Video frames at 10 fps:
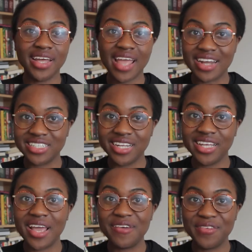but I
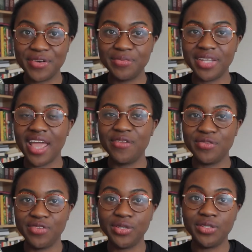actually filmed a
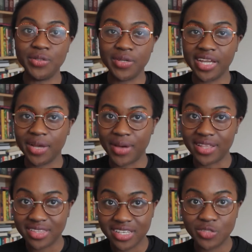review talking
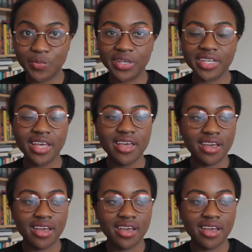about this book